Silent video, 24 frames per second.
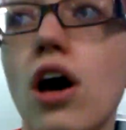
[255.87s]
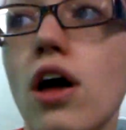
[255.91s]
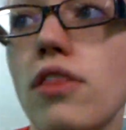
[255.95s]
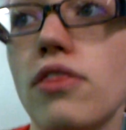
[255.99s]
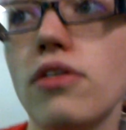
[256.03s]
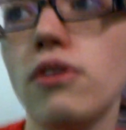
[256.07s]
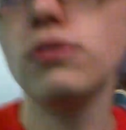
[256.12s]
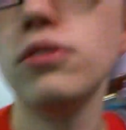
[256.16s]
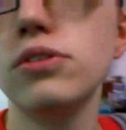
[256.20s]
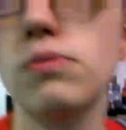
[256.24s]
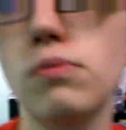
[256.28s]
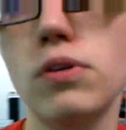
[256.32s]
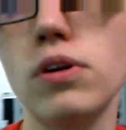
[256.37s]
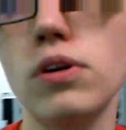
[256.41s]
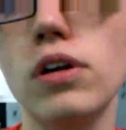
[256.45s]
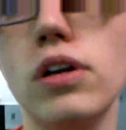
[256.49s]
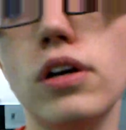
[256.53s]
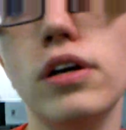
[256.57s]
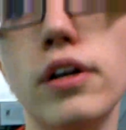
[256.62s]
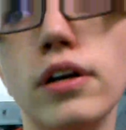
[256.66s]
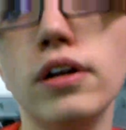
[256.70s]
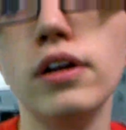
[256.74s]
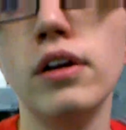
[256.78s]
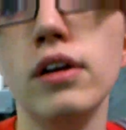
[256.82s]
thought those
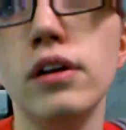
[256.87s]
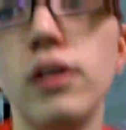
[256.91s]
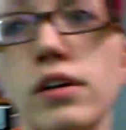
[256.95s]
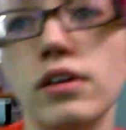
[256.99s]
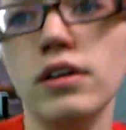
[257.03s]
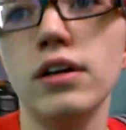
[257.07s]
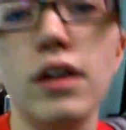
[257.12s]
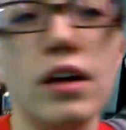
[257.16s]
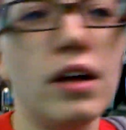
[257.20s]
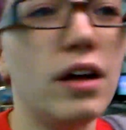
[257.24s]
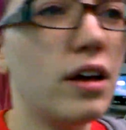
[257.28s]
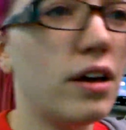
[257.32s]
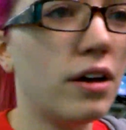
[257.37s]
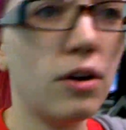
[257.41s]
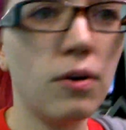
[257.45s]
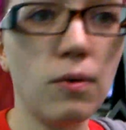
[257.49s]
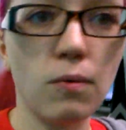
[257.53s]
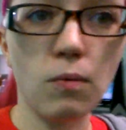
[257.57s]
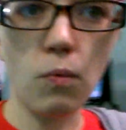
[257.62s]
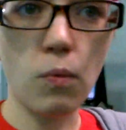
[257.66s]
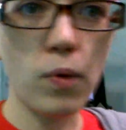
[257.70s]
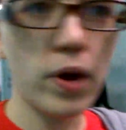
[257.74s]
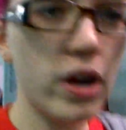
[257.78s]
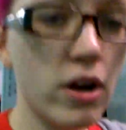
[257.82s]
were
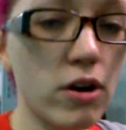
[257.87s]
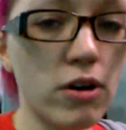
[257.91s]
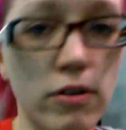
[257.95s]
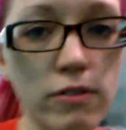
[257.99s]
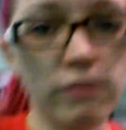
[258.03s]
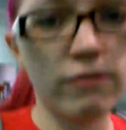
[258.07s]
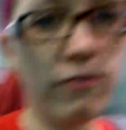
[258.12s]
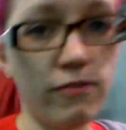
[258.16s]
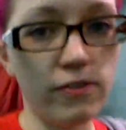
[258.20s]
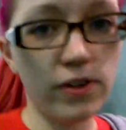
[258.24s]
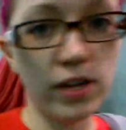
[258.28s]
weird